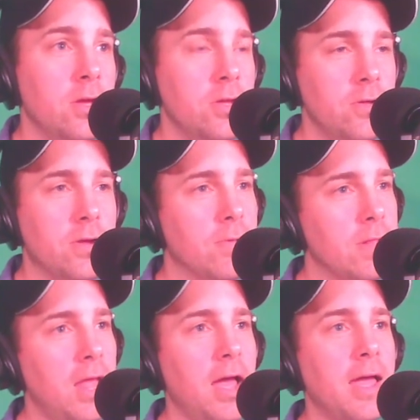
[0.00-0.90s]
You could
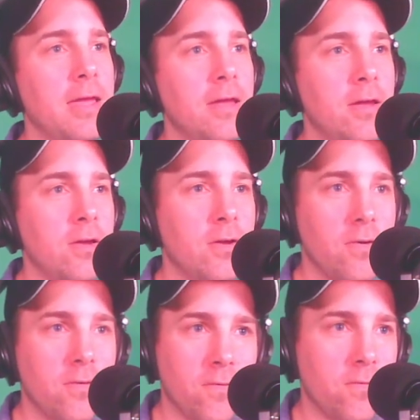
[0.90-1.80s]
rely
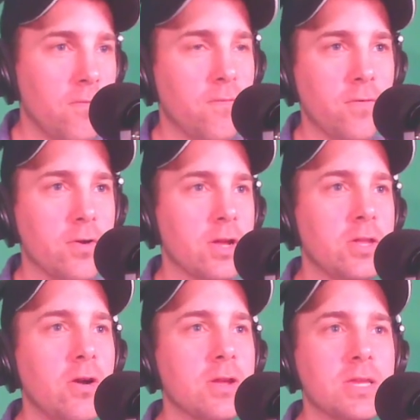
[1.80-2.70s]
for your
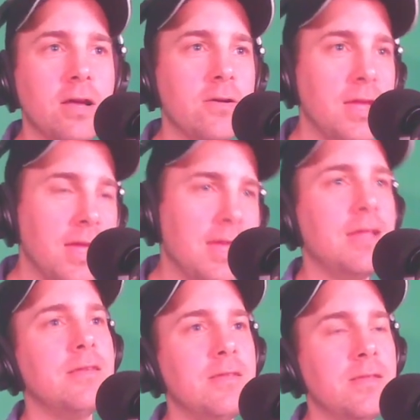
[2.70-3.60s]
guitar sound
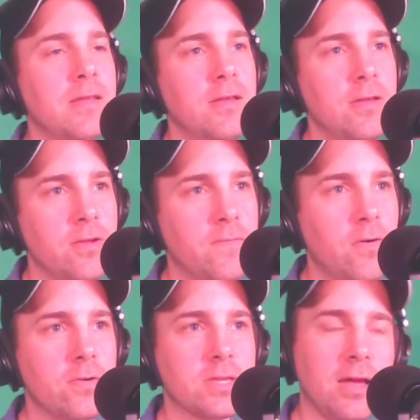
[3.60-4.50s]
and your
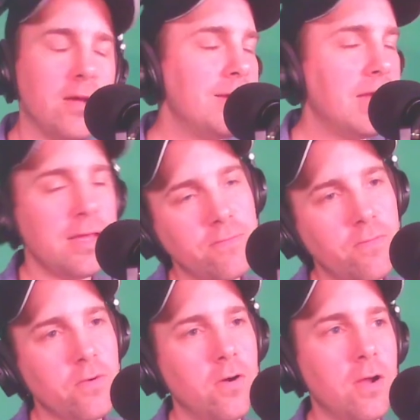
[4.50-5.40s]
vocal sound and the
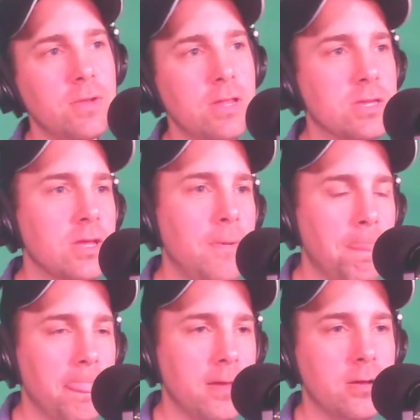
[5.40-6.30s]
vocal harmonies
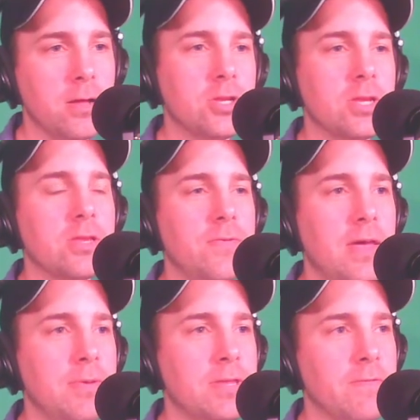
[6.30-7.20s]
just on
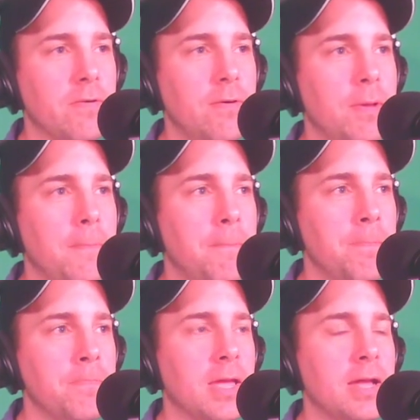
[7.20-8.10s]
that piece of equipment.
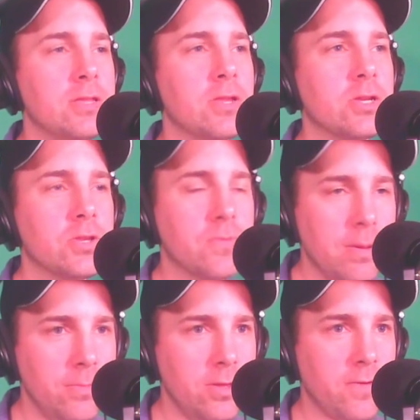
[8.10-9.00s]
It's an
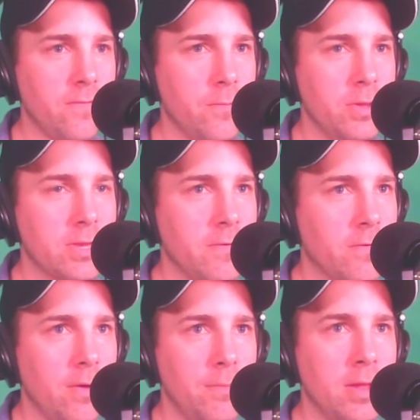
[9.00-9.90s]
extremely useful piece of
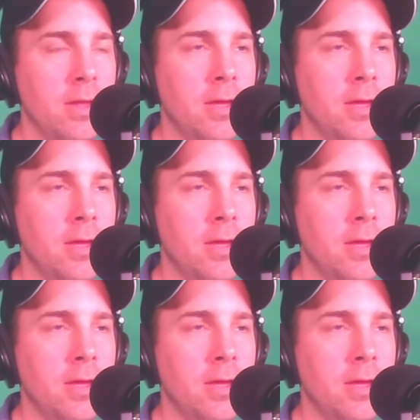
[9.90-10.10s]
equipment.